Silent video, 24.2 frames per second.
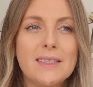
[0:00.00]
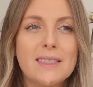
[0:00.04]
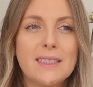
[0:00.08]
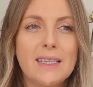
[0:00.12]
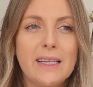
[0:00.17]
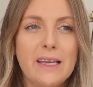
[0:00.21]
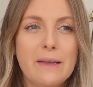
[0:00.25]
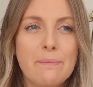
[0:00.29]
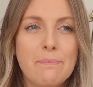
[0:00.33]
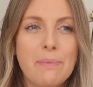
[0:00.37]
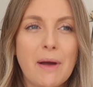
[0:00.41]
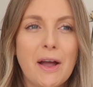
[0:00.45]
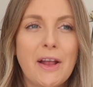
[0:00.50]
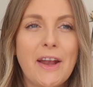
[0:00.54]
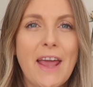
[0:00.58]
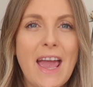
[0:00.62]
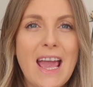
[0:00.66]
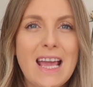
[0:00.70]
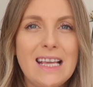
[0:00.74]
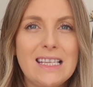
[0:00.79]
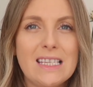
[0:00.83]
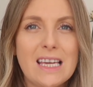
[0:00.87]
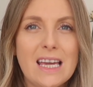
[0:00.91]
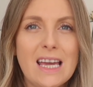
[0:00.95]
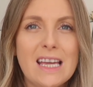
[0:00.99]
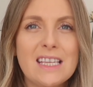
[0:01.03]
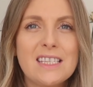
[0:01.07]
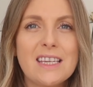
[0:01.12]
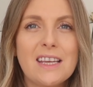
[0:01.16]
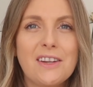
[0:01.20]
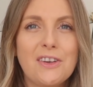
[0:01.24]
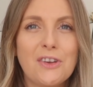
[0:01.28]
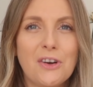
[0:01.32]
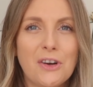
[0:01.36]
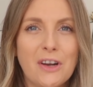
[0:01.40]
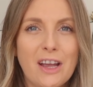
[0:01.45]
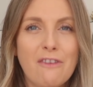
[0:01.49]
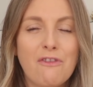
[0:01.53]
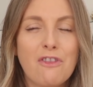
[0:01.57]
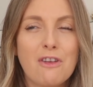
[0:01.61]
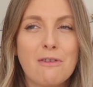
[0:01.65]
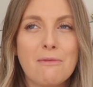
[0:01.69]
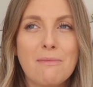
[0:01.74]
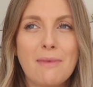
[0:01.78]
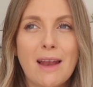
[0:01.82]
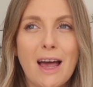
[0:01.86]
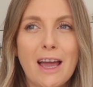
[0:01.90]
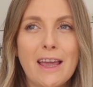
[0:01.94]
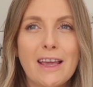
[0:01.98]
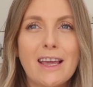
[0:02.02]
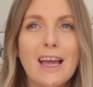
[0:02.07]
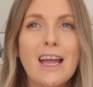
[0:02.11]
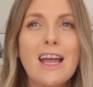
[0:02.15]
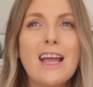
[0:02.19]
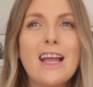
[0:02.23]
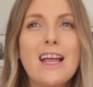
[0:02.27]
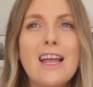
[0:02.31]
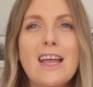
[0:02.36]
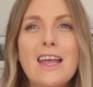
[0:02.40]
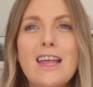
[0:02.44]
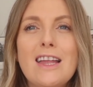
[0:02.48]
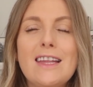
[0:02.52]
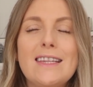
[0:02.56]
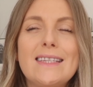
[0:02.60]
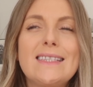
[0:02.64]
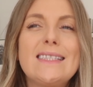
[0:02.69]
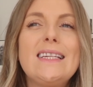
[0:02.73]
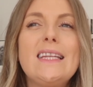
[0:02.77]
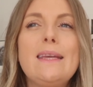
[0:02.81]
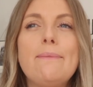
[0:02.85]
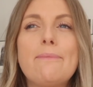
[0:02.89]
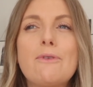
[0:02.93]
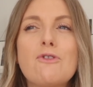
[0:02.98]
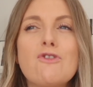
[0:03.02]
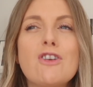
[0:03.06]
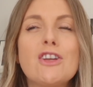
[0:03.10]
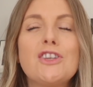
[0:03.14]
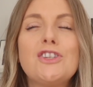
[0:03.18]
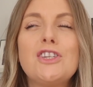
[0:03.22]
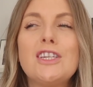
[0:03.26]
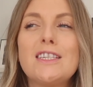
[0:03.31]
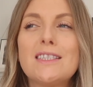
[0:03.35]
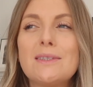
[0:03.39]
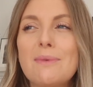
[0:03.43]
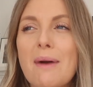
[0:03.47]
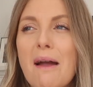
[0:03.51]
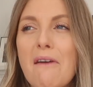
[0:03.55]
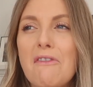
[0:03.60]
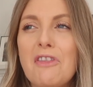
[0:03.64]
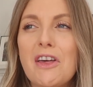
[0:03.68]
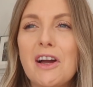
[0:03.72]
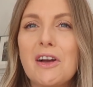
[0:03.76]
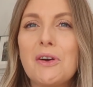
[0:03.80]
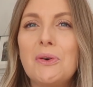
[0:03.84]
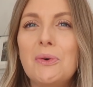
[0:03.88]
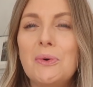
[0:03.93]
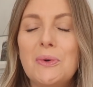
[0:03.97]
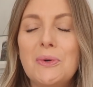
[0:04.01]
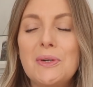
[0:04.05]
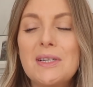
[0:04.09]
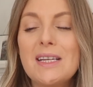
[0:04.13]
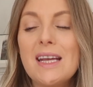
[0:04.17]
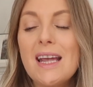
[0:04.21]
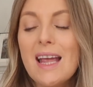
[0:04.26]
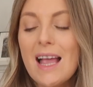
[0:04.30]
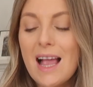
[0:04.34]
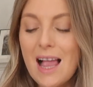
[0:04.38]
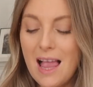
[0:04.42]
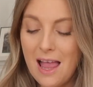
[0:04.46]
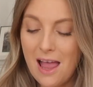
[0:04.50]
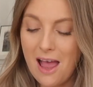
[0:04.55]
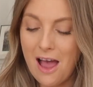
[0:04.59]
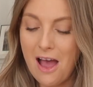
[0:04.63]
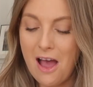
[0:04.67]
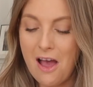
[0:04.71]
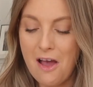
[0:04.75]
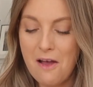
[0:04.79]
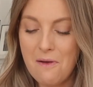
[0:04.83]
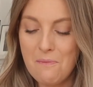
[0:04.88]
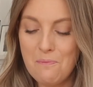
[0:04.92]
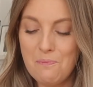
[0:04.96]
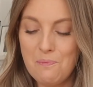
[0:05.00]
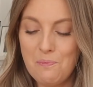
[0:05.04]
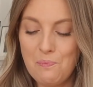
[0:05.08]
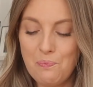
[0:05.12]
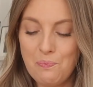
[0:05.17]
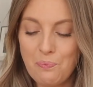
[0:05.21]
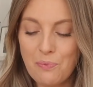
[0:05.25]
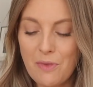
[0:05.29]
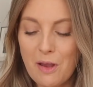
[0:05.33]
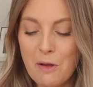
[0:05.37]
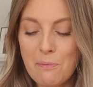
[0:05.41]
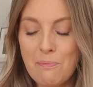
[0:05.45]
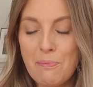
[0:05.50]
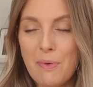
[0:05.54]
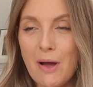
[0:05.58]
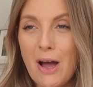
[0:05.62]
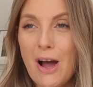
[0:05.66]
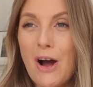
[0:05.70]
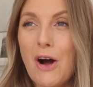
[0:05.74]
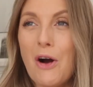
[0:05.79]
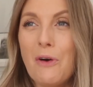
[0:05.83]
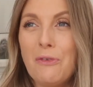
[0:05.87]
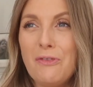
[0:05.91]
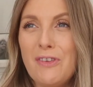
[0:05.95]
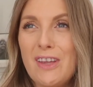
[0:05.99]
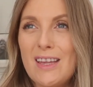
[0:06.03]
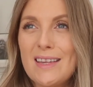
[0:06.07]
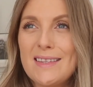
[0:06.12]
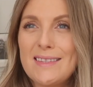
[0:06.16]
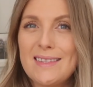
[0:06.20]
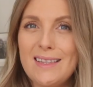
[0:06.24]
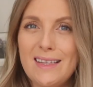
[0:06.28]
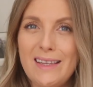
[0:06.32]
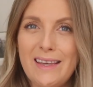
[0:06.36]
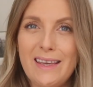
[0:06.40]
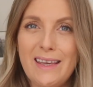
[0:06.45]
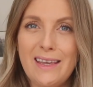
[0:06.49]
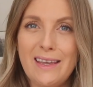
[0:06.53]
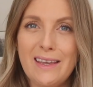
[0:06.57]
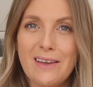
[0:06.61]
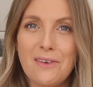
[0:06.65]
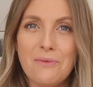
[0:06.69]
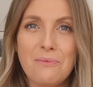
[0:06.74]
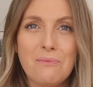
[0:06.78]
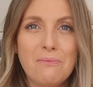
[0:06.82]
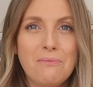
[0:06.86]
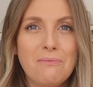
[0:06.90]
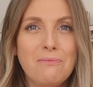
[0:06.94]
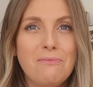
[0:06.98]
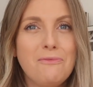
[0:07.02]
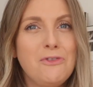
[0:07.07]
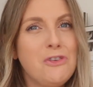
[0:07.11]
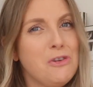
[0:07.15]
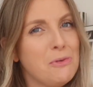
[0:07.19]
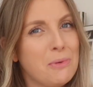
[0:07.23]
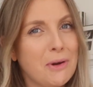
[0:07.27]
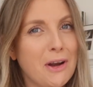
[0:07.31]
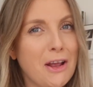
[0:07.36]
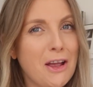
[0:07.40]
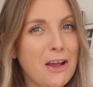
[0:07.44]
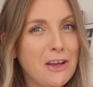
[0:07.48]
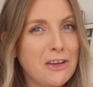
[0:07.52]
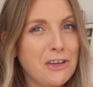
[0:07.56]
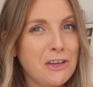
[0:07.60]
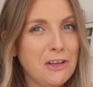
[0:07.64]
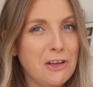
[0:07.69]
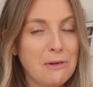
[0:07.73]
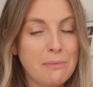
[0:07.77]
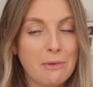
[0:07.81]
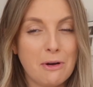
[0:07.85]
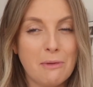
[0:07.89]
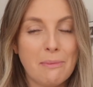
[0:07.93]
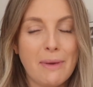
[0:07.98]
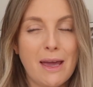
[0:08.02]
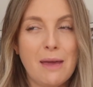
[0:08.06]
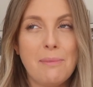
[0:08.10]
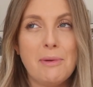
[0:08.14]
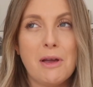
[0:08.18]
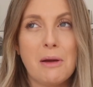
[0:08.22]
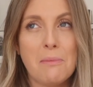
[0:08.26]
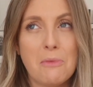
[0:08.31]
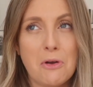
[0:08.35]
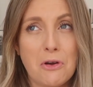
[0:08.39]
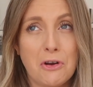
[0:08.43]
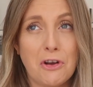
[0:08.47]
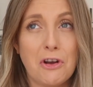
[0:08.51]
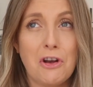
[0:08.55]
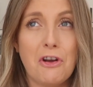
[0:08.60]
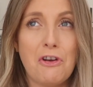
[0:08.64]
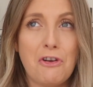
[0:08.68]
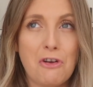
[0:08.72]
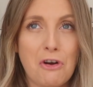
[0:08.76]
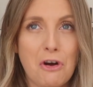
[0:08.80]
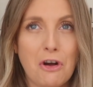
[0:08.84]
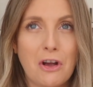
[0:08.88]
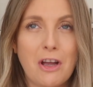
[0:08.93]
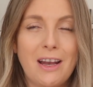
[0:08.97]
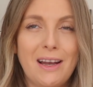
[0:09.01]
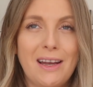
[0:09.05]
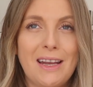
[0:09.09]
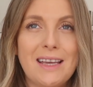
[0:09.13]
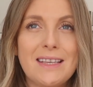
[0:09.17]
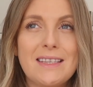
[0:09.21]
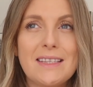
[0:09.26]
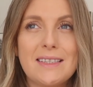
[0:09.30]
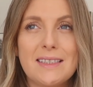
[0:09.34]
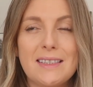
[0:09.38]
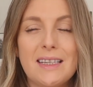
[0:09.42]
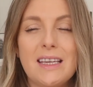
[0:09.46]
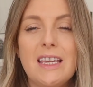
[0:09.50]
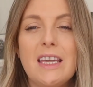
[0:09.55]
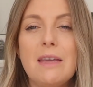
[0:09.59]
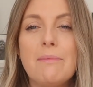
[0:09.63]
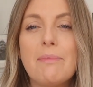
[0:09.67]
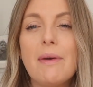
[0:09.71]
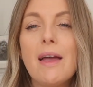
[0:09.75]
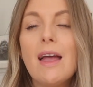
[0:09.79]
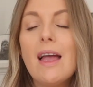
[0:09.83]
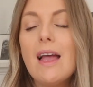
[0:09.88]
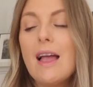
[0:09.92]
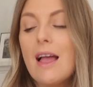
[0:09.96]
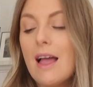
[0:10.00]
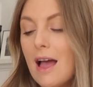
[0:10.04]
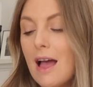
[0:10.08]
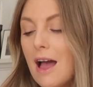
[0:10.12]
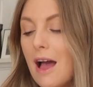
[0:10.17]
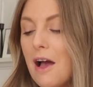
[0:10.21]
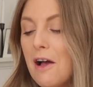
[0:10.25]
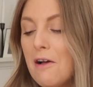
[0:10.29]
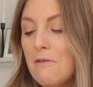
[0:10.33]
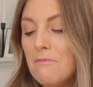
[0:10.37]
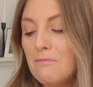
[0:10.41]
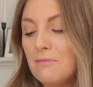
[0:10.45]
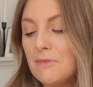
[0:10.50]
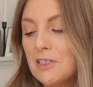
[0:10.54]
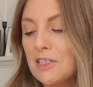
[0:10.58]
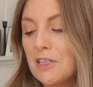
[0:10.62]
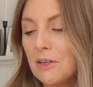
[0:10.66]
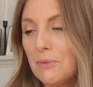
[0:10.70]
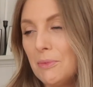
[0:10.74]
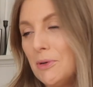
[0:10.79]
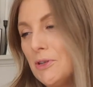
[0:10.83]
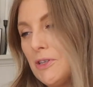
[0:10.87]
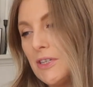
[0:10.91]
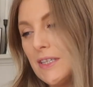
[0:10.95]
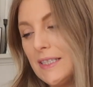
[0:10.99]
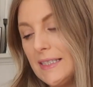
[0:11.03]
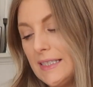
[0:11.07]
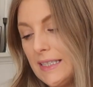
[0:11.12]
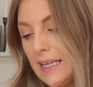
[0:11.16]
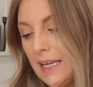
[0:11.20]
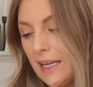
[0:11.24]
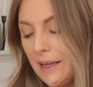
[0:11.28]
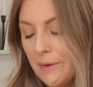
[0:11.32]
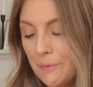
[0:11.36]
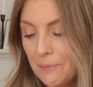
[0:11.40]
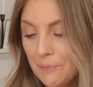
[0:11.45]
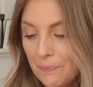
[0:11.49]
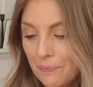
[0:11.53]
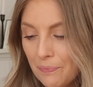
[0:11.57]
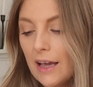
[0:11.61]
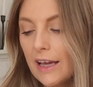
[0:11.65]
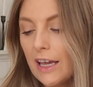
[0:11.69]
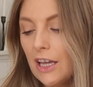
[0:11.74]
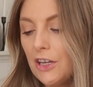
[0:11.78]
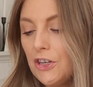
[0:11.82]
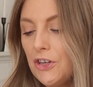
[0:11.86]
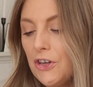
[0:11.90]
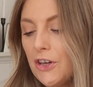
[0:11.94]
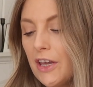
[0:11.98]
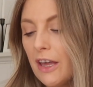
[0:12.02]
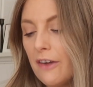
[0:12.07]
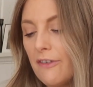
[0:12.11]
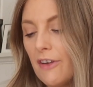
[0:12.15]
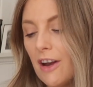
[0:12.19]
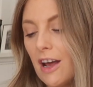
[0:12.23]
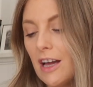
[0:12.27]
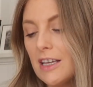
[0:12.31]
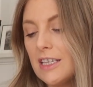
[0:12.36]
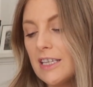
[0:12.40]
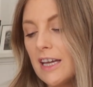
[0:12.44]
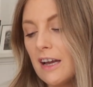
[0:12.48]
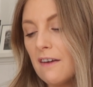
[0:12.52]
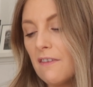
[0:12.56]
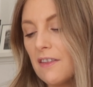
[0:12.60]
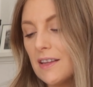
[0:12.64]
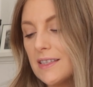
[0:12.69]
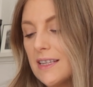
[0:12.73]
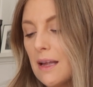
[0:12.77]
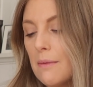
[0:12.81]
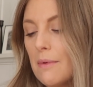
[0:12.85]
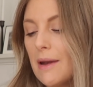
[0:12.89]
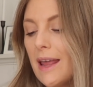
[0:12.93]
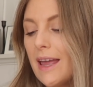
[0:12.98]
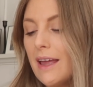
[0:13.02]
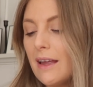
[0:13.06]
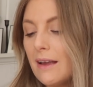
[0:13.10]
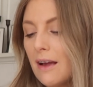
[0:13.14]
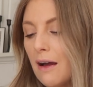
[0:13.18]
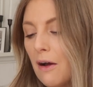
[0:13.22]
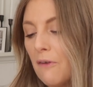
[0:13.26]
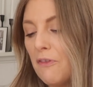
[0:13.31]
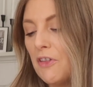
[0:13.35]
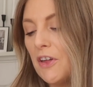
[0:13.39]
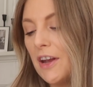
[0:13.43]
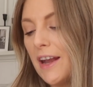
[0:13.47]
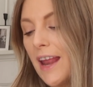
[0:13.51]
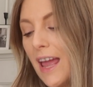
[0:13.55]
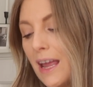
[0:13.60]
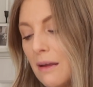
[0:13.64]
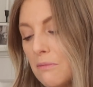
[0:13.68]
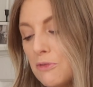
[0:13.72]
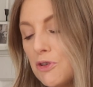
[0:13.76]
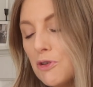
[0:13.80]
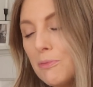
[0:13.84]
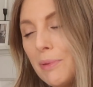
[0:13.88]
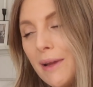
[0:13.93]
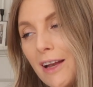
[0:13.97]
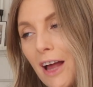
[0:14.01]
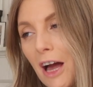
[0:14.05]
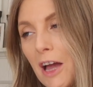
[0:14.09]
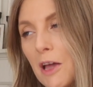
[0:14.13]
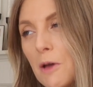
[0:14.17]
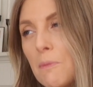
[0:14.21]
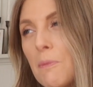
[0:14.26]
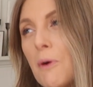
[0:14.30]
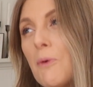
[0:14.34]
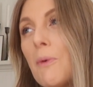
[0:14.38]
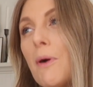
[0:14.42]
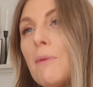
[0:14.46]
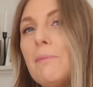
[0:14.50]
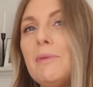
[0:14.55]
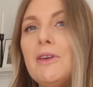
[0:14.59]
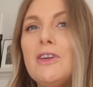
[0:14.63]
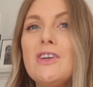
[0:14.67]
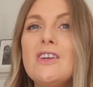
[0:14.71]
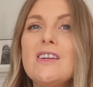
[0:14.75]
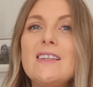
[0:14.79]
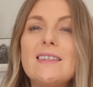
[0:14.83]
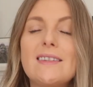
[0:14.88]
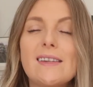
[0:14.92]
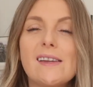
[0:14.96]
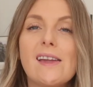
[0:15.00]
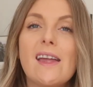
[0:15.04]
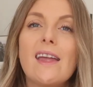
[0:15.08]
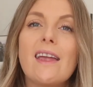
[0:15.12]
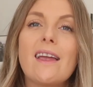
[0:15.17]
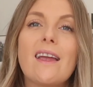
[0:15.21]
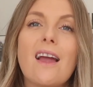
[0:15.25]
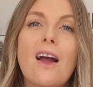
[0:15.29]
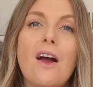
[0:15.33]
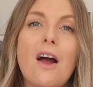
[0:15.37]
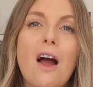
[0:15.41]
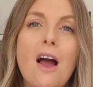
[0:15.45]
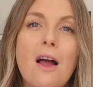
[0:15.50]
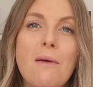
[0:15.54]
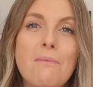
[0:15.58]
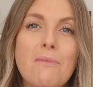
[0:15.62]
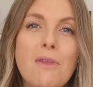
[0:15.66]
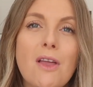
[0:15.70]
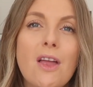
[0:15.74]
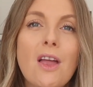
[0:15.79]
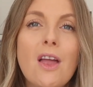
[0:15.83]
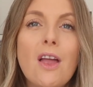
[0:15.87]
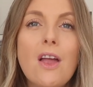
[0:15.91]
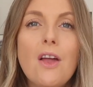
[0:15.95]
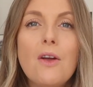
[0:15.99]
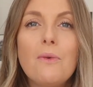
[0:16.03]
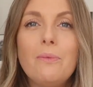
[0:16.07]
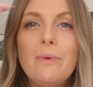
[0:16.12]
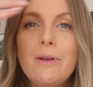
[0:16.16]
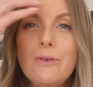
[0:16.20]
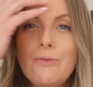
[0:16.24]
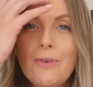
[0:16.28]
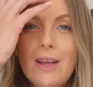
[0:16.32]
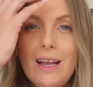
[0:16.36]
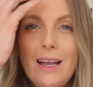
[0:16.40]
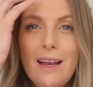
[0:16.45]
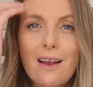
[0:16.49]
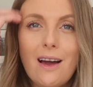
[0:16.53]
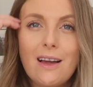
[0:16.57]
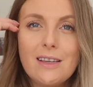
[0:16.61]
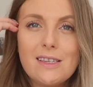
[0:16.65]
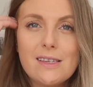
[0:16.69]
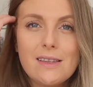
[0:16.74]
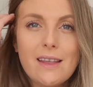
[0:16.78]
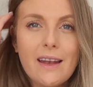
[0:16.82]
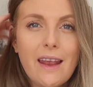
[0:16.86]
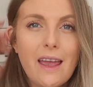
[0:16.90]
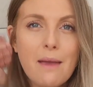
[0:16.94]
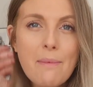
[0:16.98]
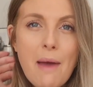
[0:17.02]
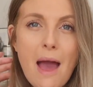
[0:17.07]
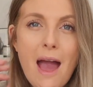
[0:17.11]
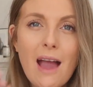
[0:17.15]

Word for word: sleep unaided and not give them like sleep crutches or whatever they're called. Um, but obviously you want to hug your newborn baby. I'm not going to not cuddle it to sleep. Um, so we'll just see can you give an idea of the of the names you'll be like but won't be using? Um, we really liked the name